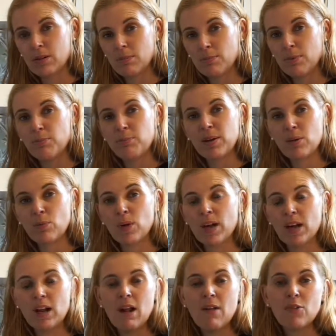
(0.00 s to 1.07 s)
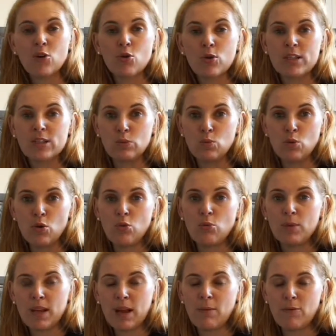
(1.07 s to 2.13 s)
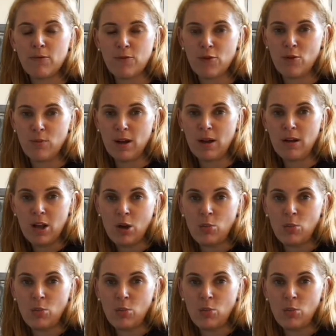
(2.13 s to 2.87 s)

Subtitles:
But be aware the cookies will become firmer